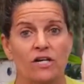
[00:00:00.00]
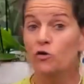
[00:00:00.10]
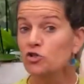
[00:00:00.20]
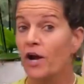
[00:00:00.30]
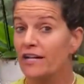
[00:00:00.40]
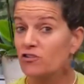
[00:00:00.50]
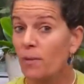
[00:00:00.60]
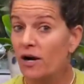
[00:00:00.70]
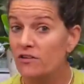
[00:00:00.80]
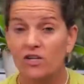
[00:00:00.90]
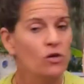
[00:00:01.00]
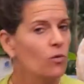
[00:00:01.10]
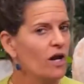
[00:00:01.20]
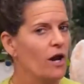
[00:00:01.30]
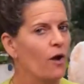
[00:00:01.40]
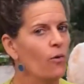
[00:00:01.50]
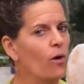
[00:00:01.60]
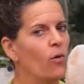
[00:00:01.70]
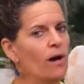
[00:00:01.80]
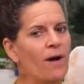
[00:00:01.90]
Full transparency, you want to know
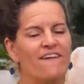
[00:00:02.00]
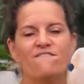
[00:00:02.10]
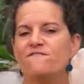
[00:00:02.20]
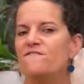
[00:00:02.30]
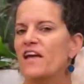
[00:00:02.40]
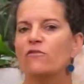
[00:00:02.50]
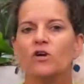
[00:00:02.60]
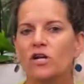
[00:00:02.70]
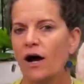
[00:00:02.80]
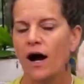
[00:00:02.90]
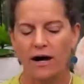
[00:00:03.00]
what one of my favorite